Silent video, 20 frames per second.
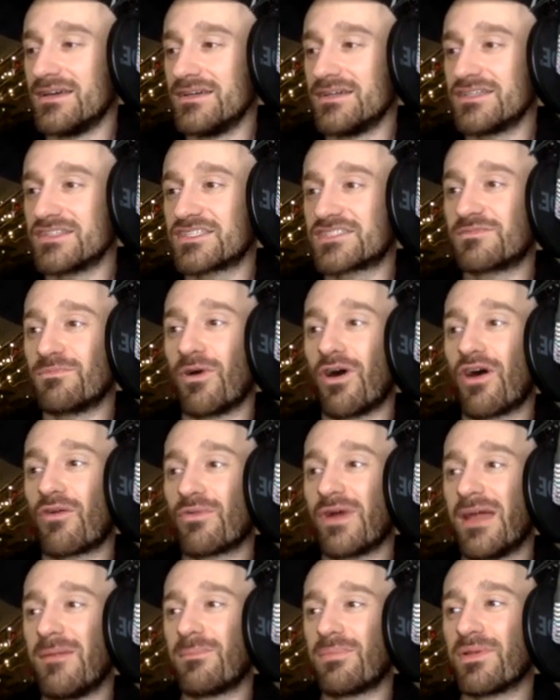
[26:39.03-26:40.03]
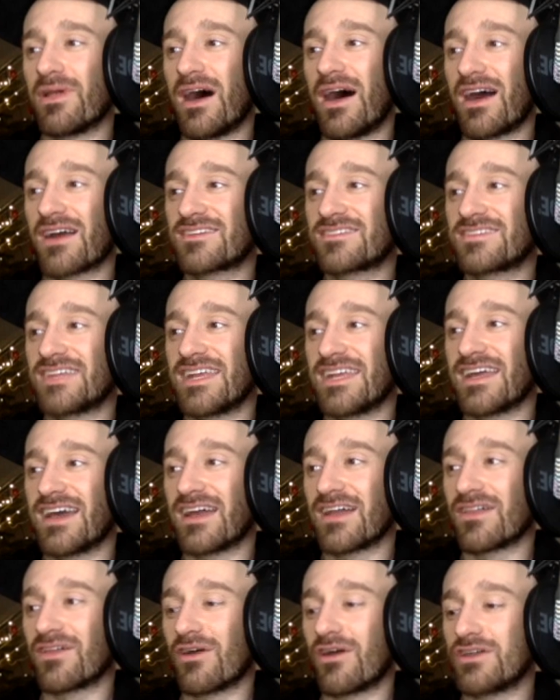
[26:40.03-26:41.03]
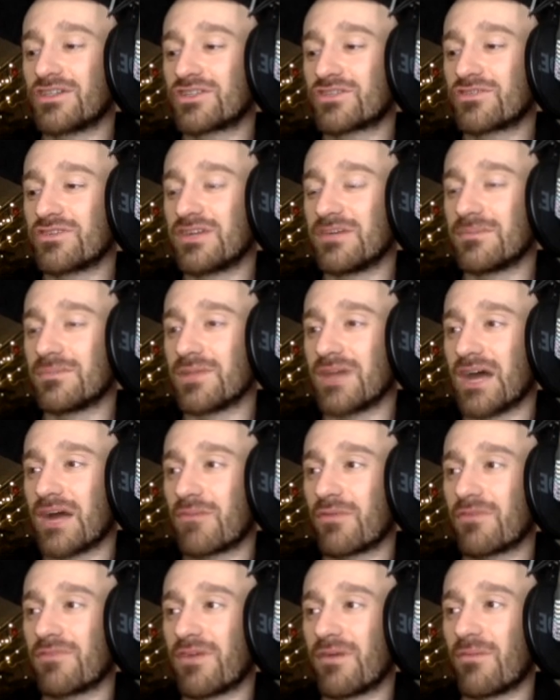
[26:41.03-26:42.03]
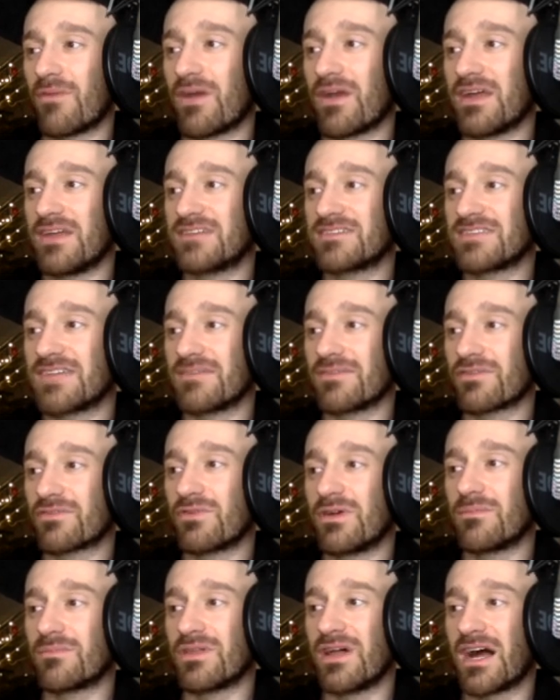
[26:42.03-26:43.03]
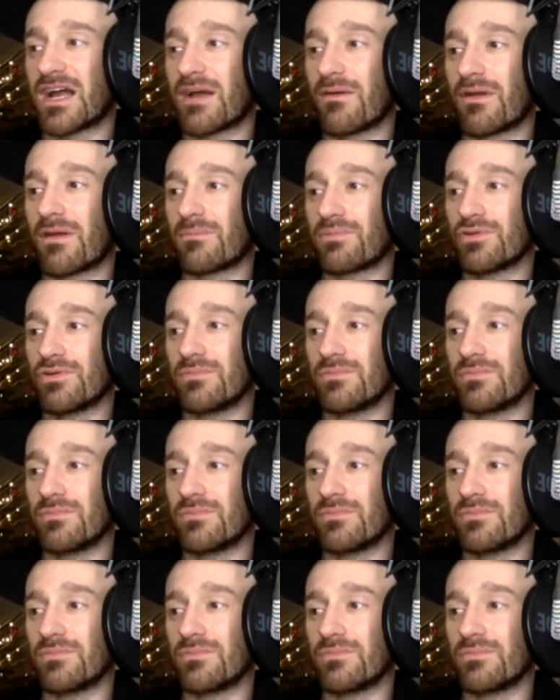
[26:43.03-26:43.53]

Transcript: Small red block sitting on a large green block. What if I want, instead of a green block, on a blue